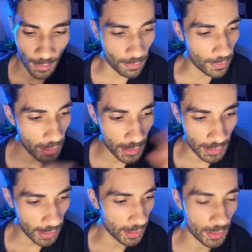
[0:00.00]
these
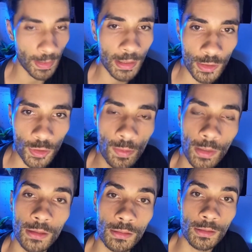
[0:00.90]
things made us
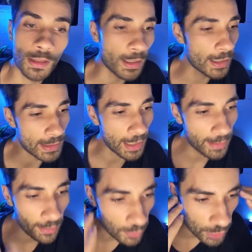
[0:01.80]
human. It's not
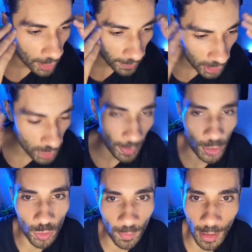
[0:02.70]
that there's nothing
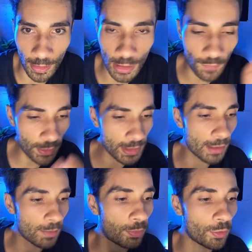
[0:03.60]
special about it. If you
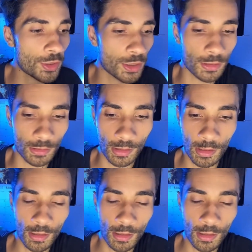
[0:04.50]
take a person